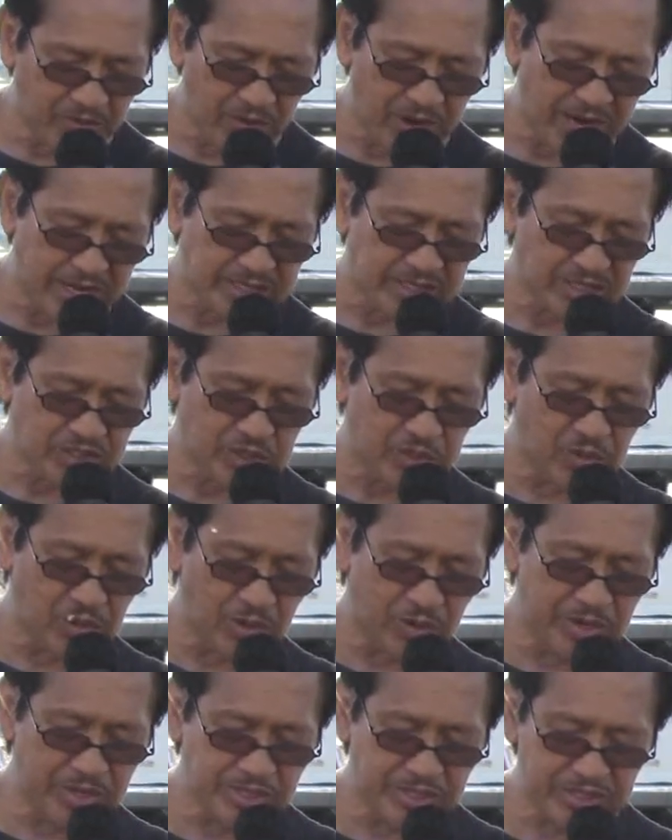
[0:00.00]
Christ as your
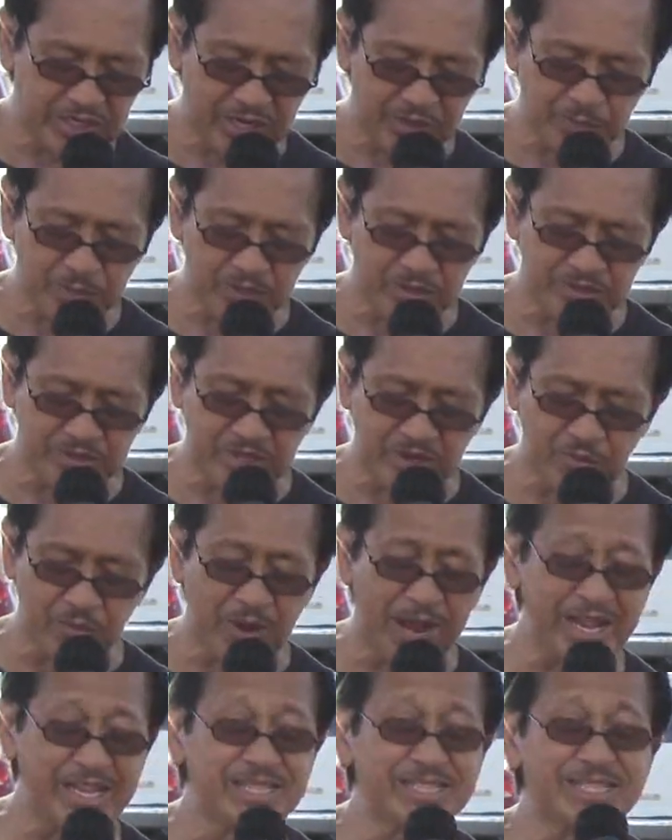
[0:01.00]
Lord and Savior, the
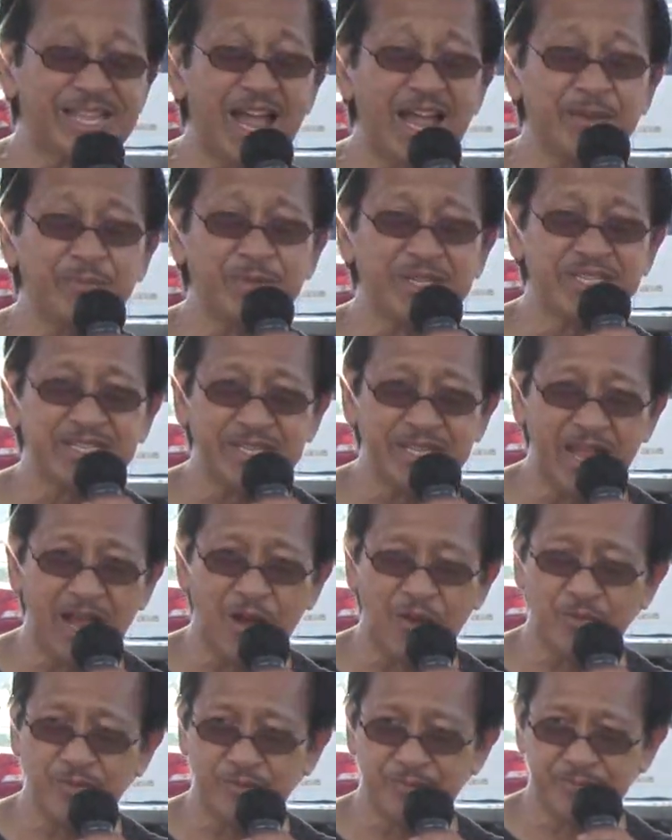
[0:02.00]
right time is
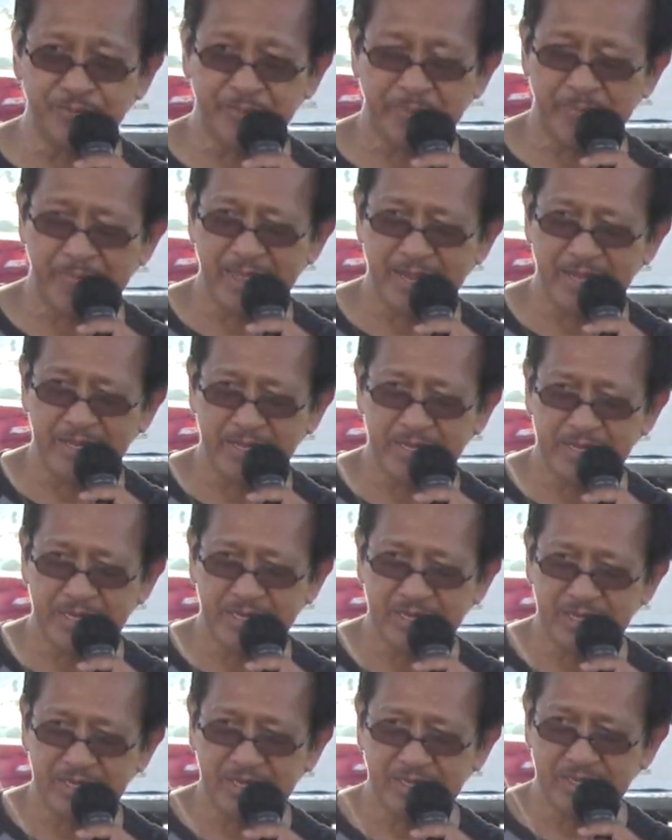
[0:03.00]
now.
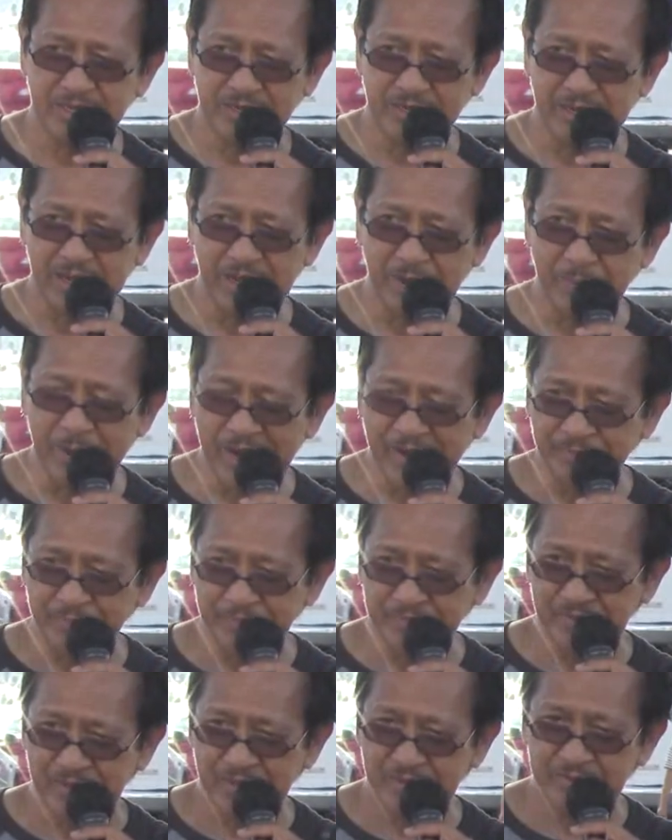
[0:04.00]
Amen?
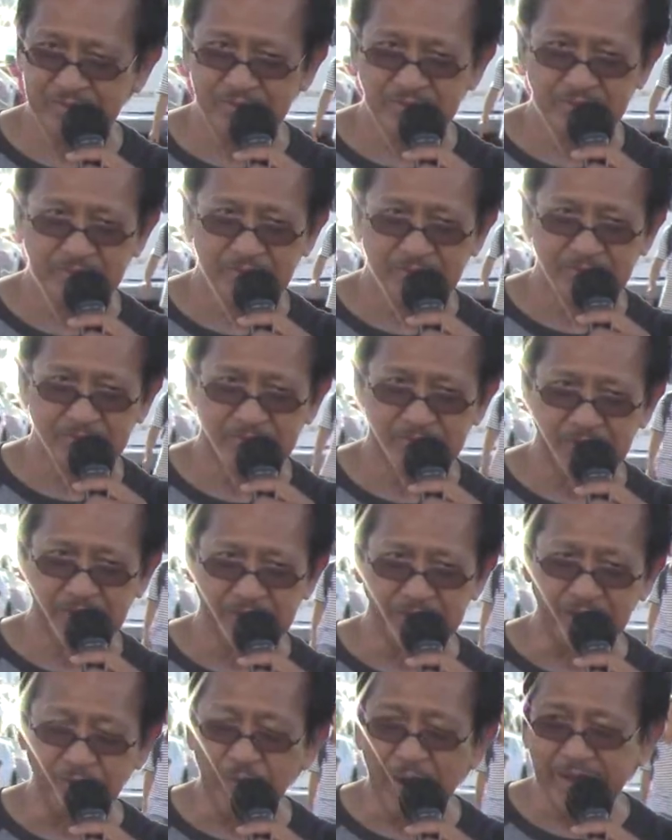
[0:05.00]

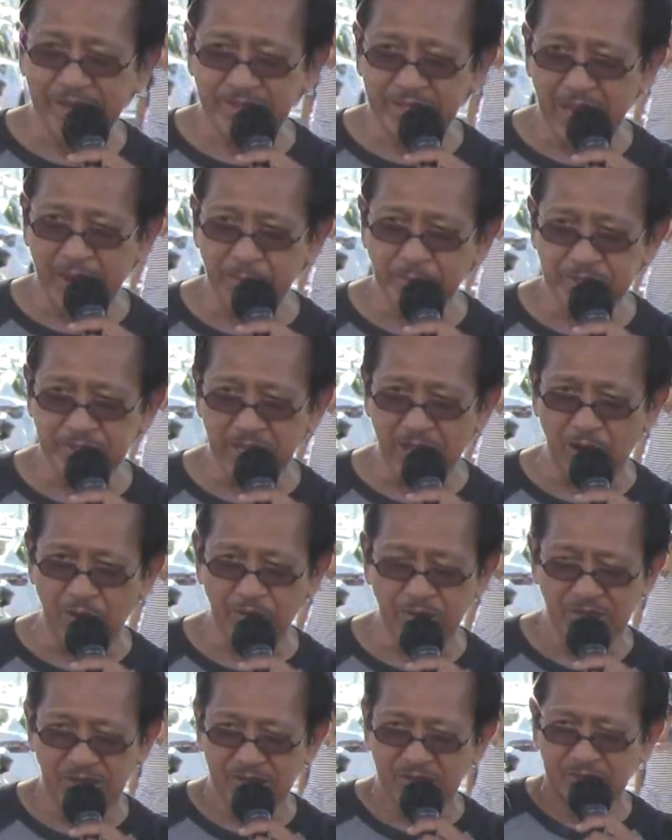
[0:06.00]
The right time is
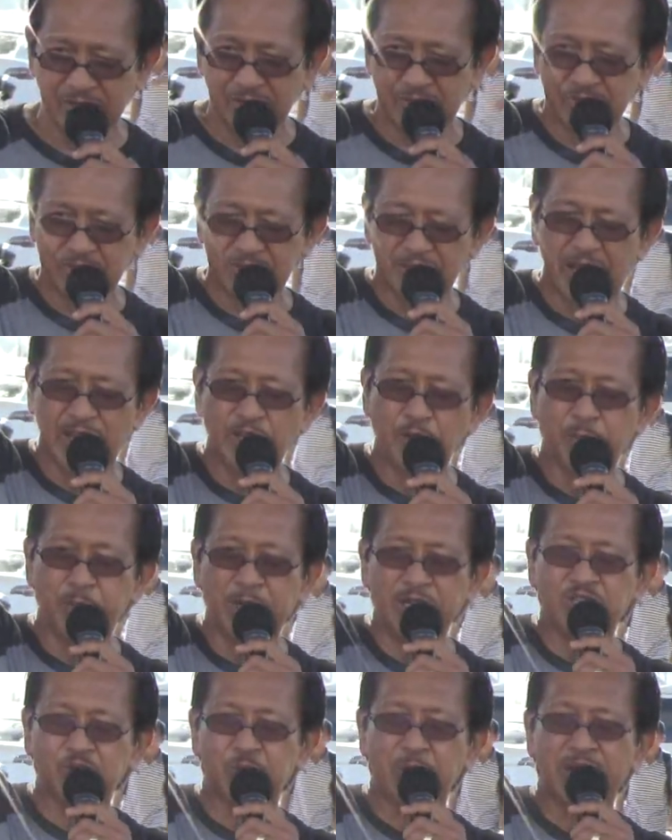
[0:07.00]
now. Can you
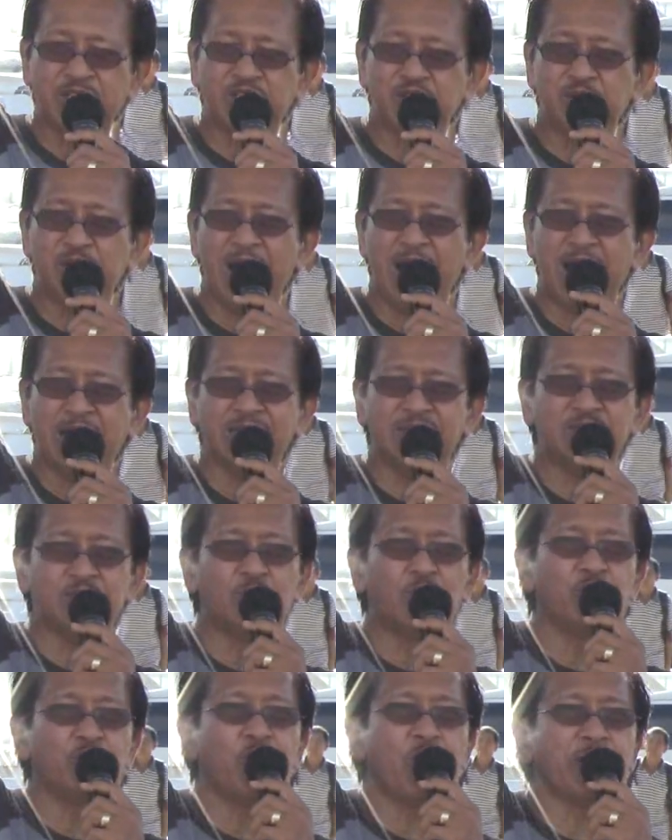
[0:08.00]
please raise your hands
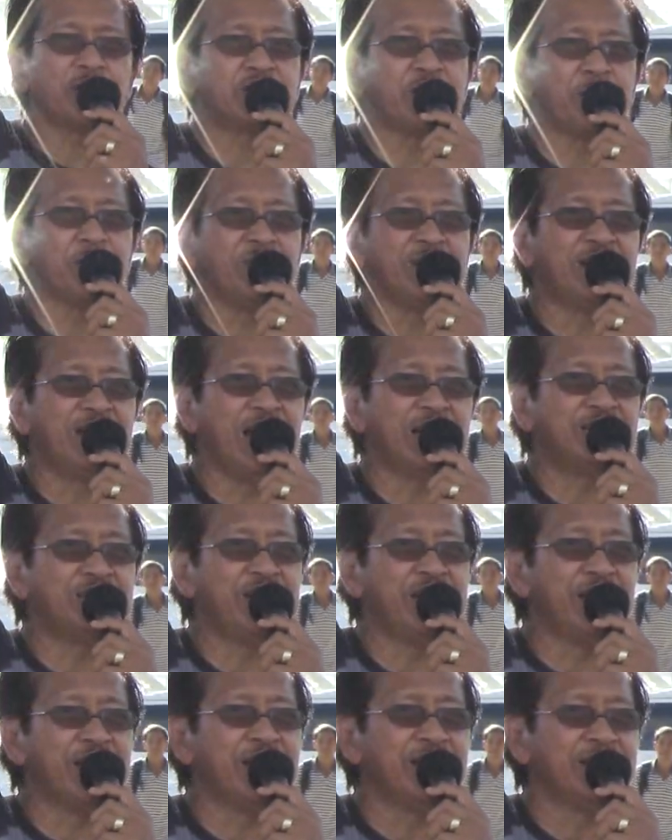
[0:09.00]
who accepted God
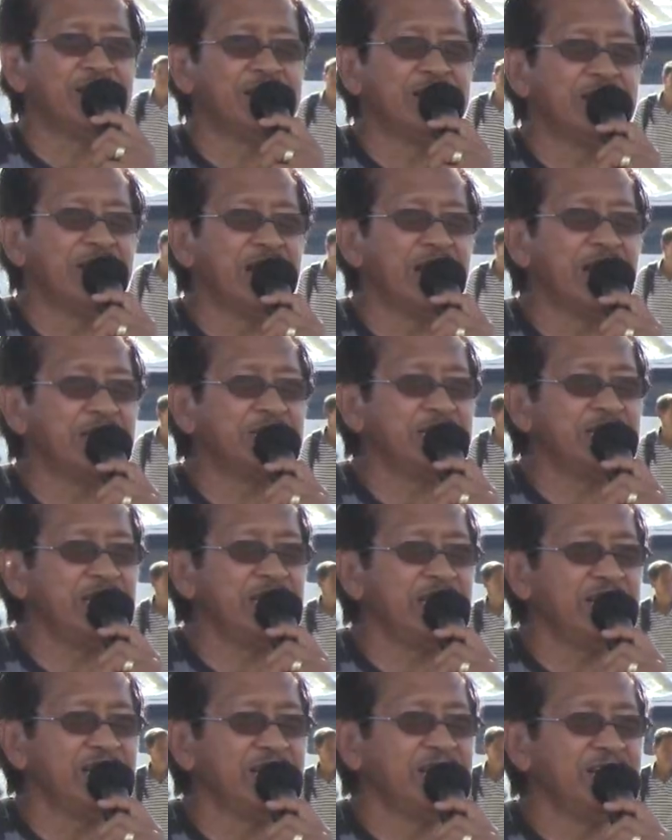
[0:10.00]
here? Can I see?